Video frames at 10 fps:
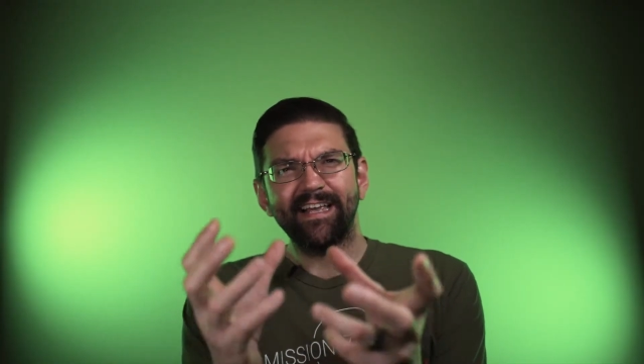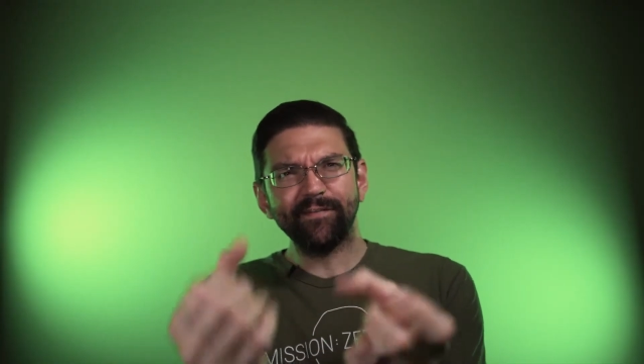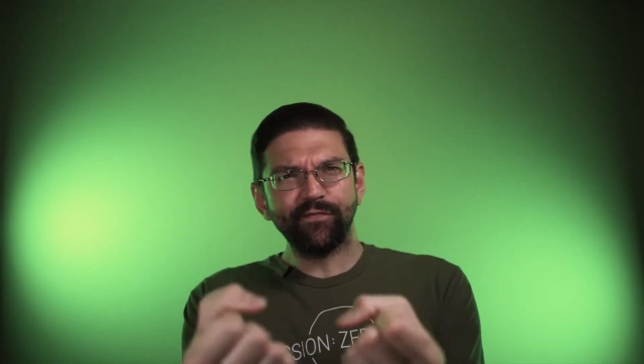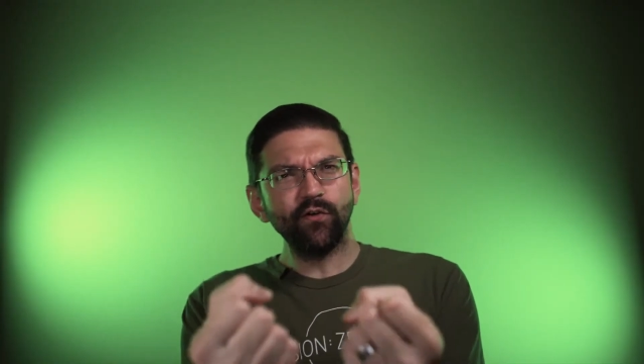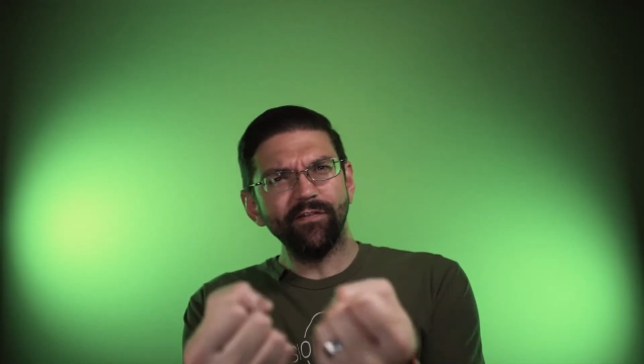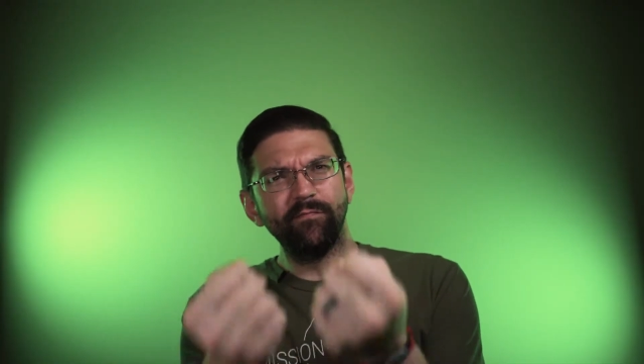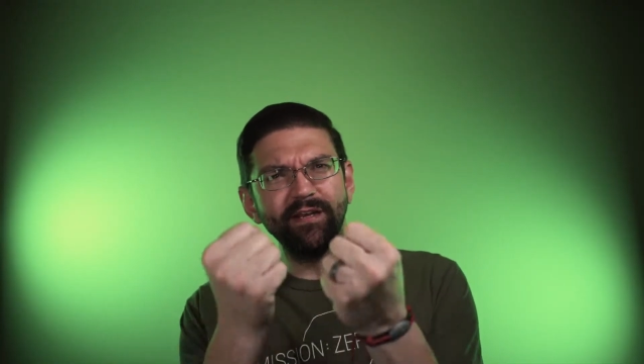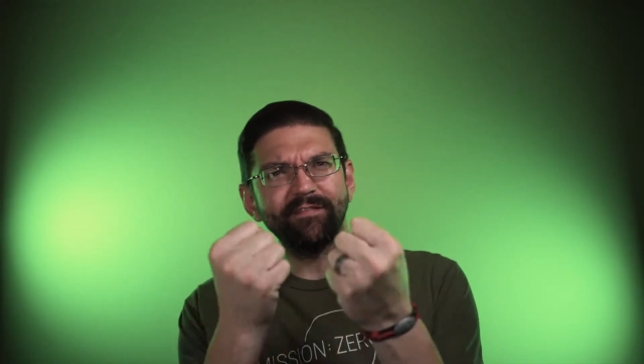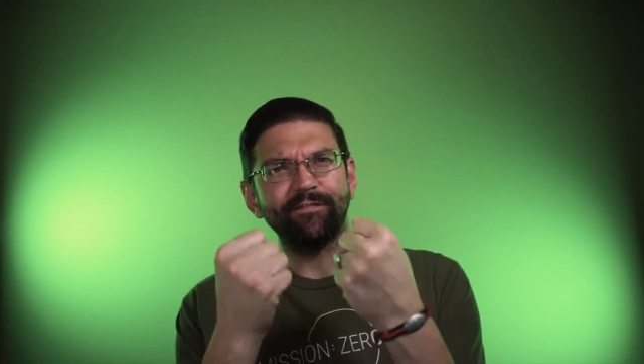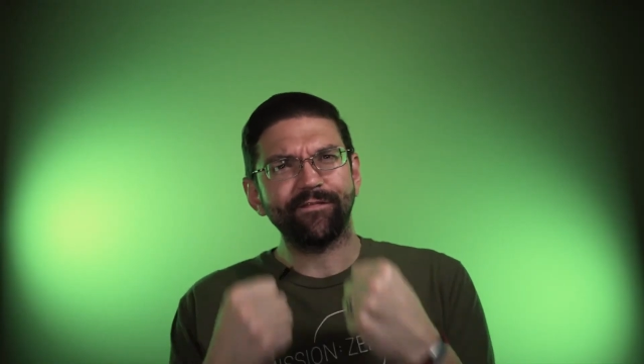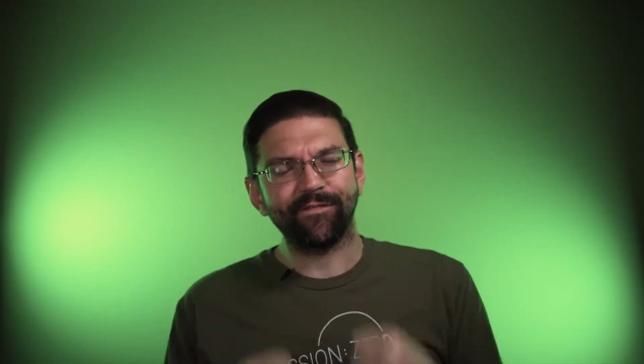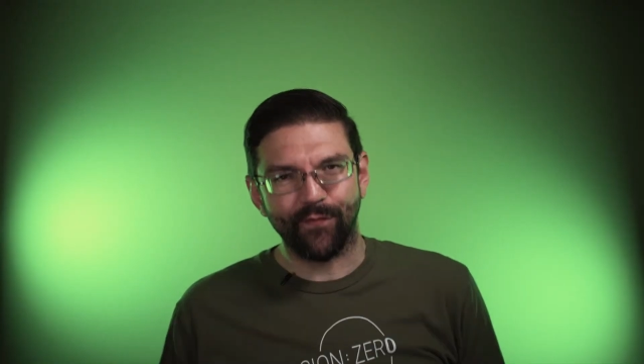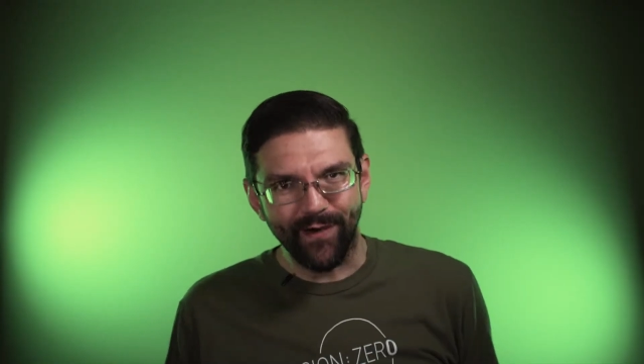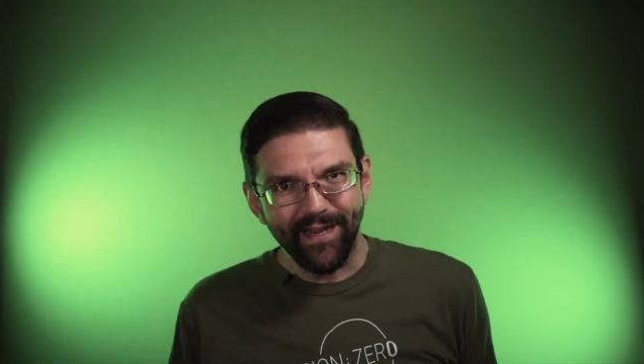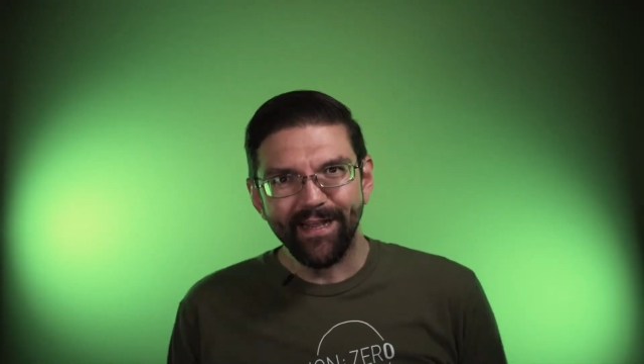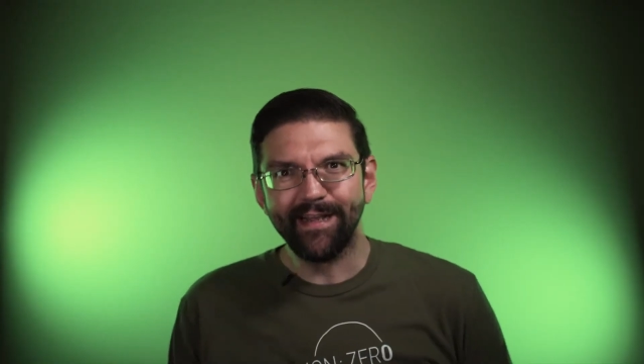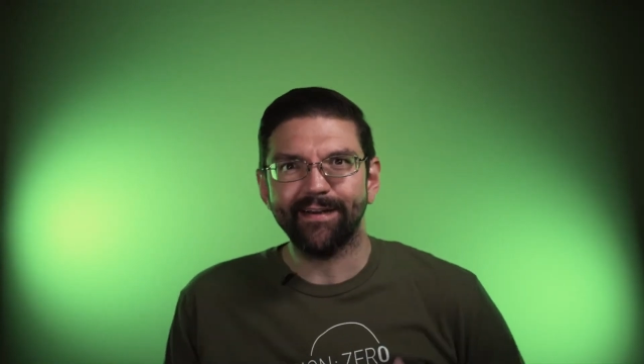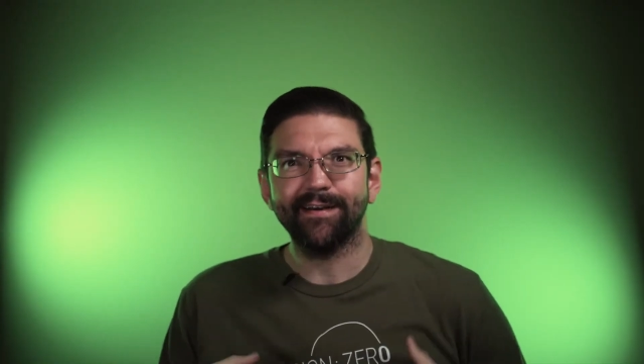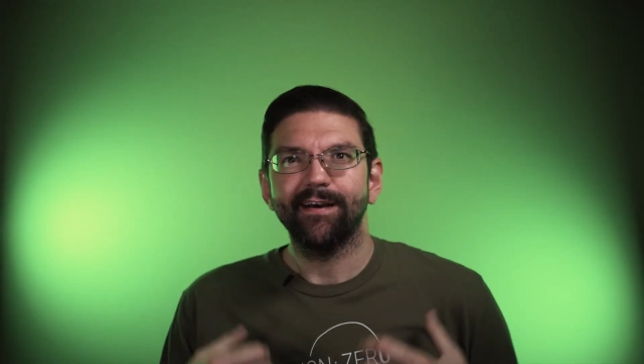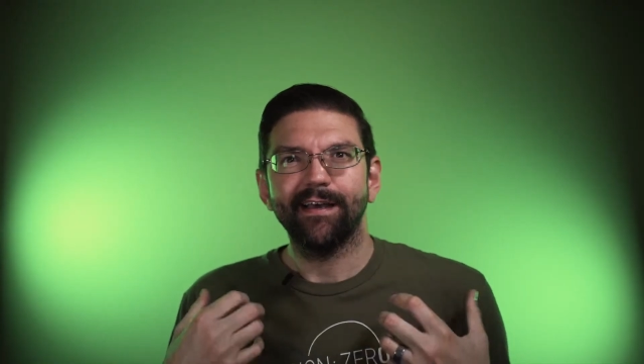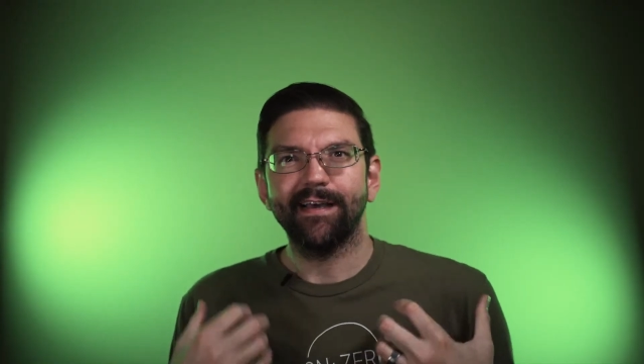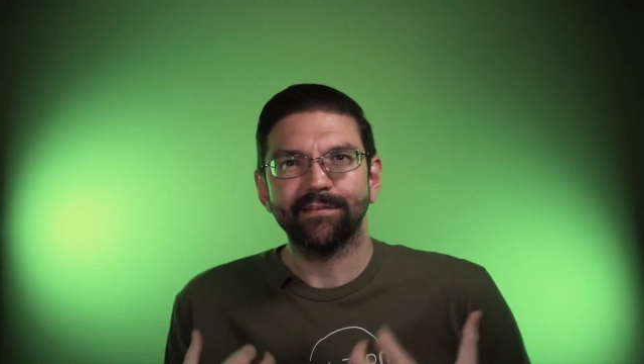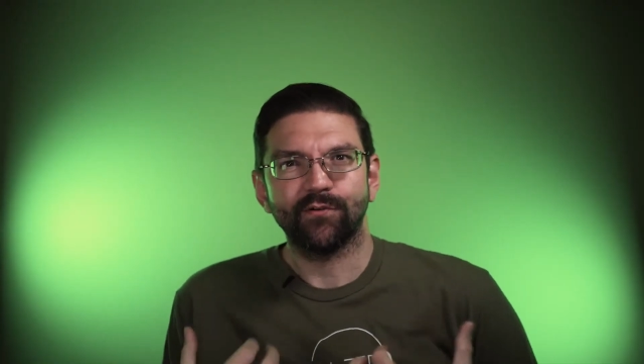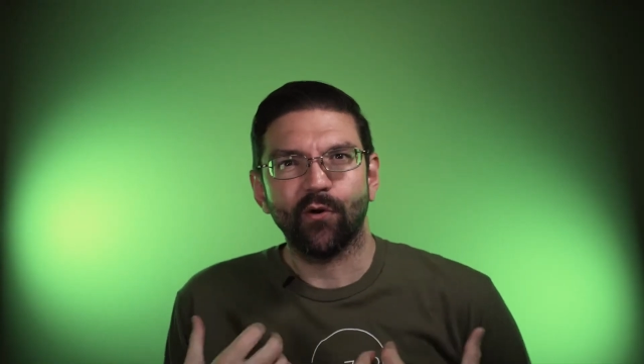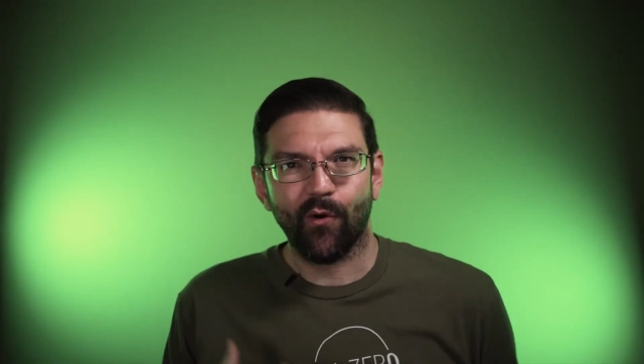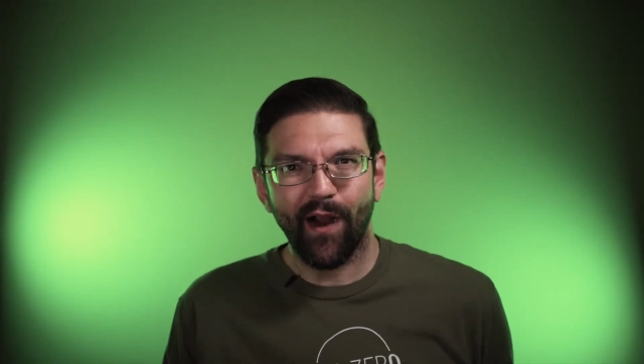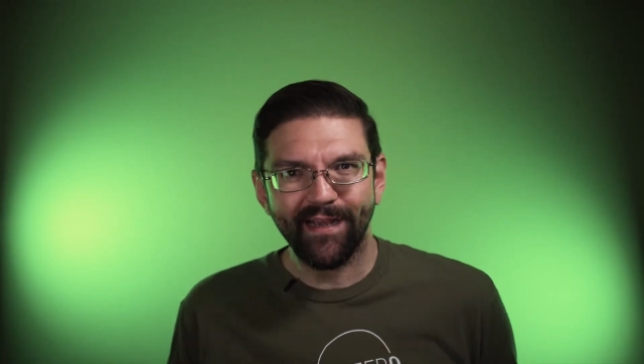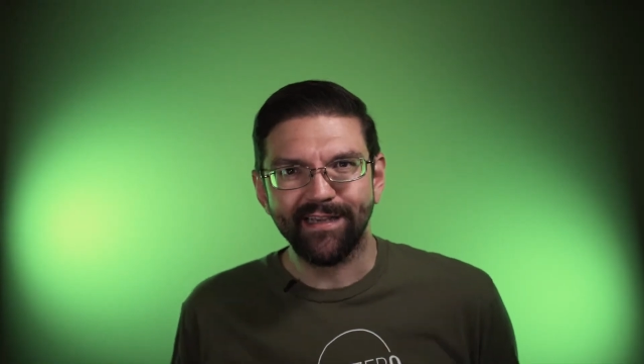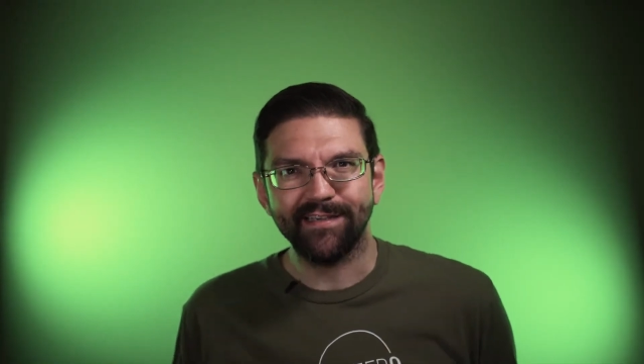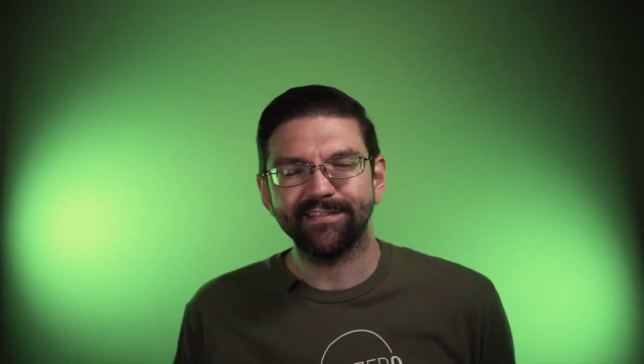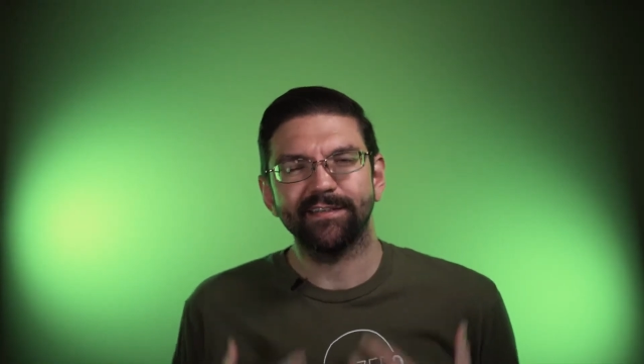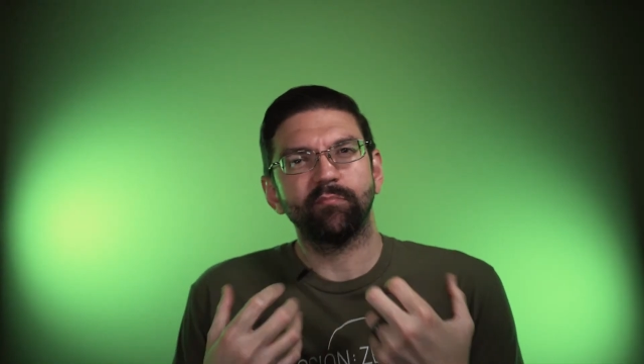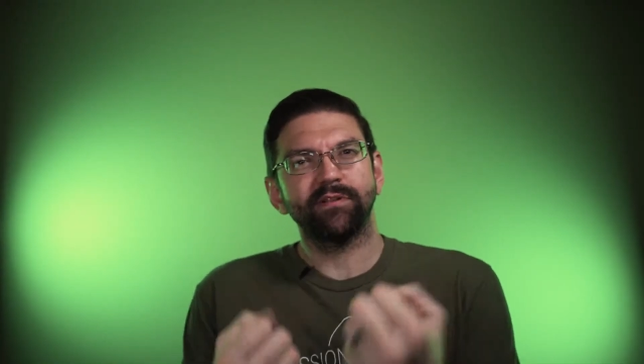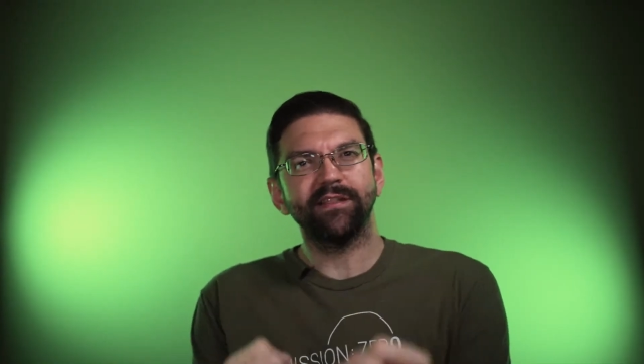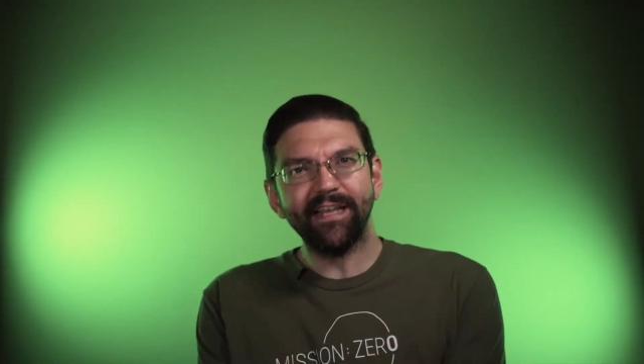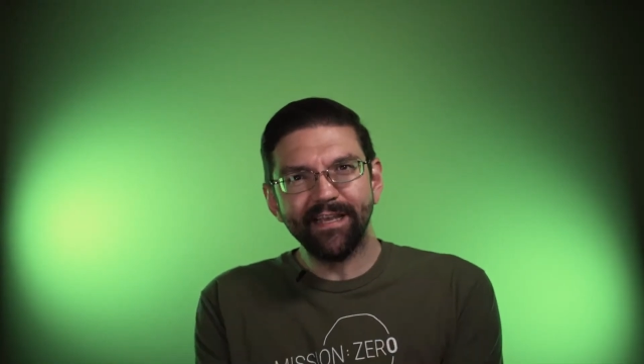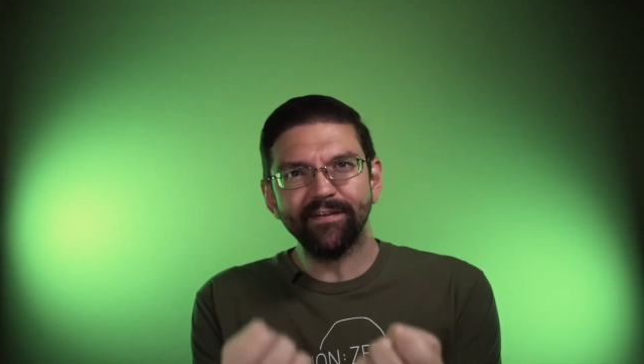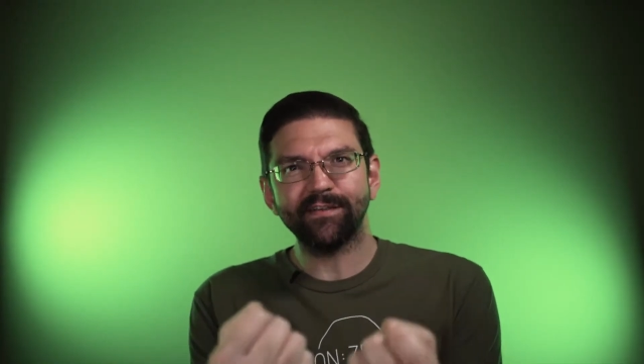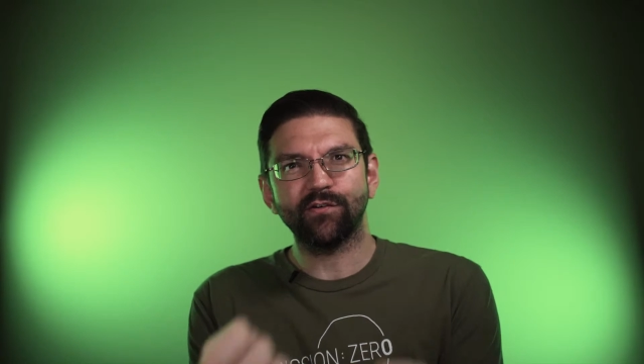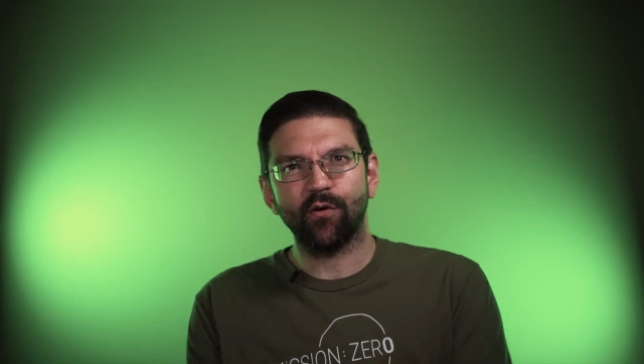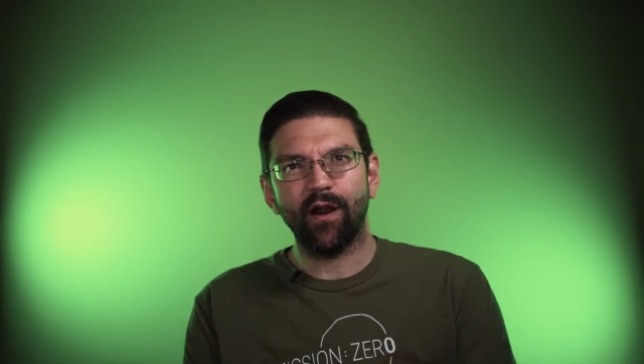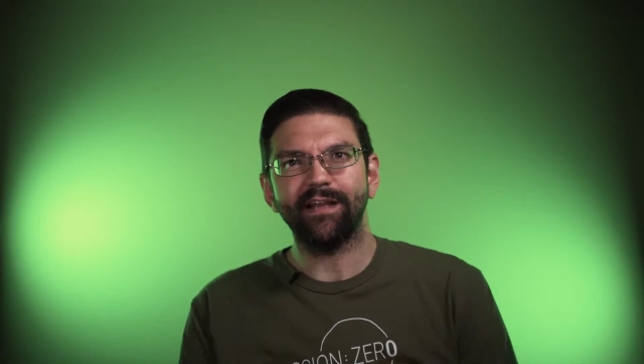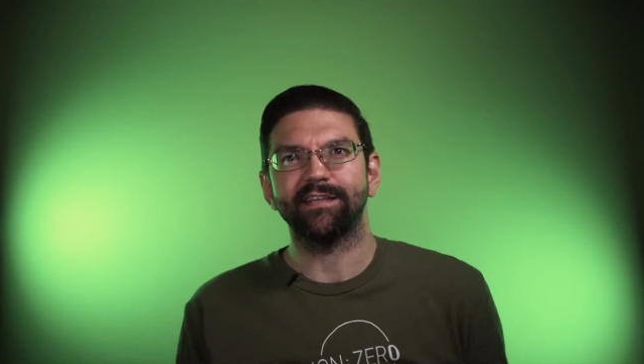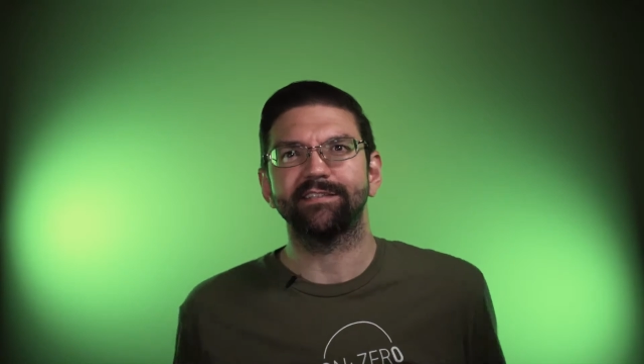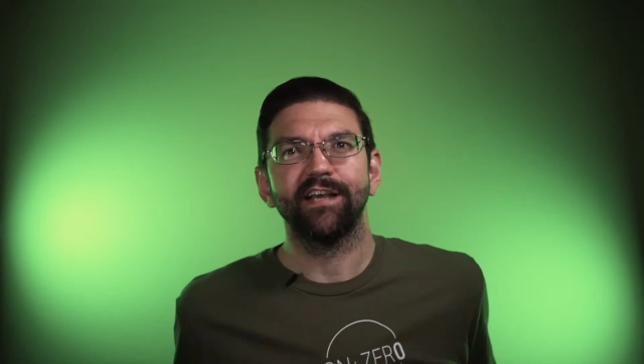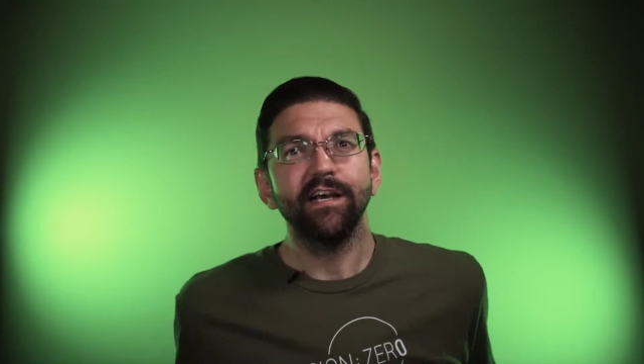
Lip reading: If you have been freed in Christ and believe in Christ,